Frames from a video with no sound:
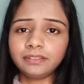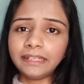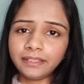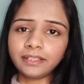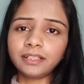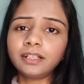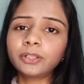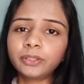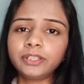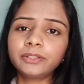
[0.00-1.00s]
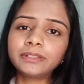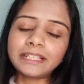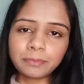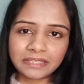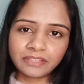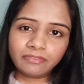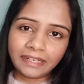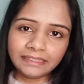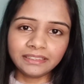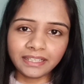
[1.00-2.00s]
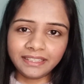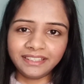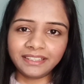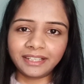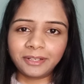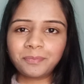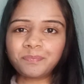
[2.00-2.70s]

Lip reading: data according to the specified criteria.